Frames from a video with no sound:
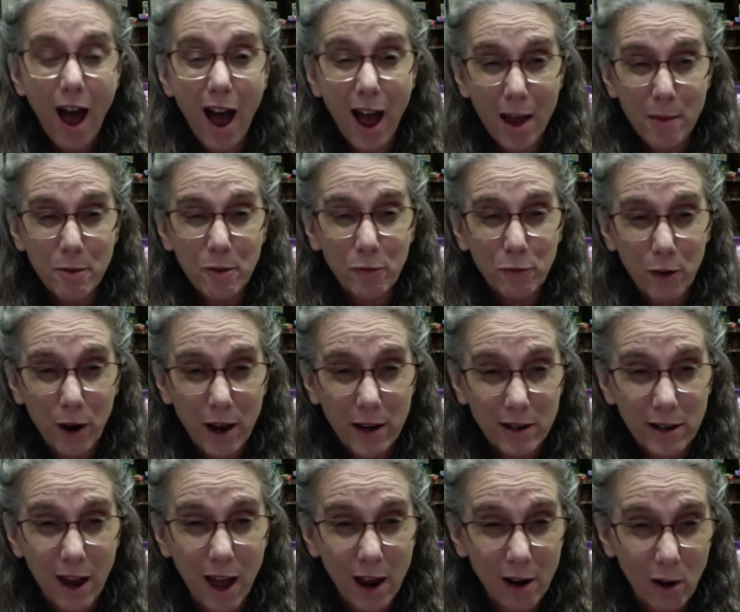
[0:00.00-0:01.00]
I'm
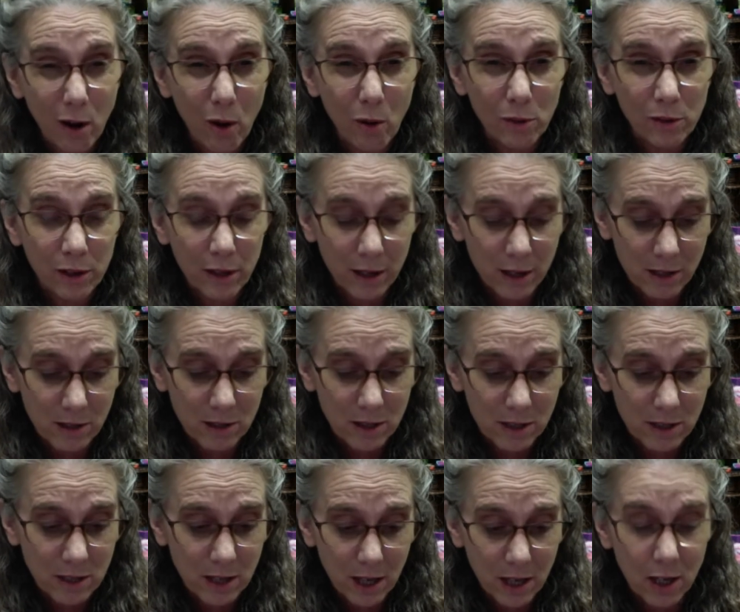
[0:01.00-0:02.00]
afraid not only is
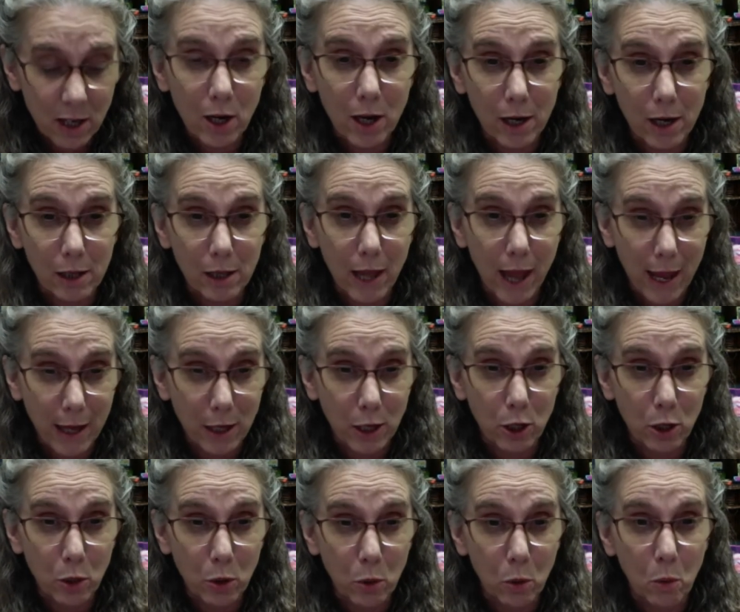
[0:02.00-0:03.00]
this kitty going to let
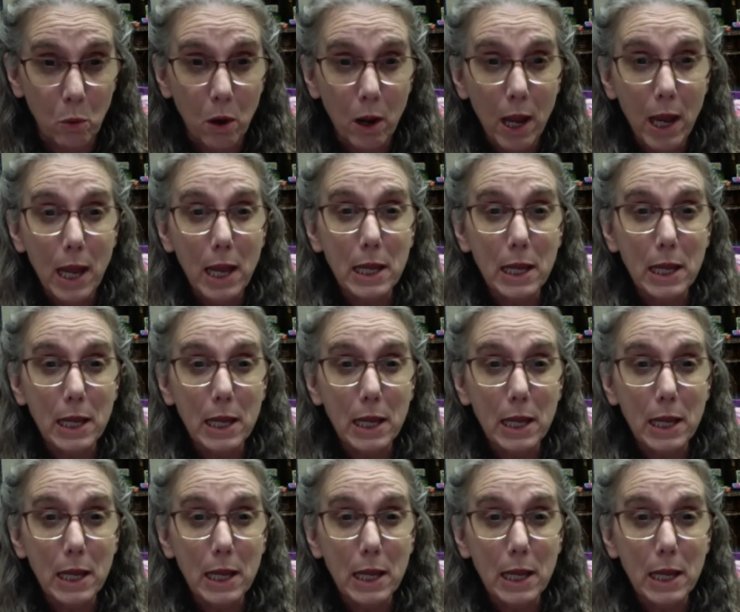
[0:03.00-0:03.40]
you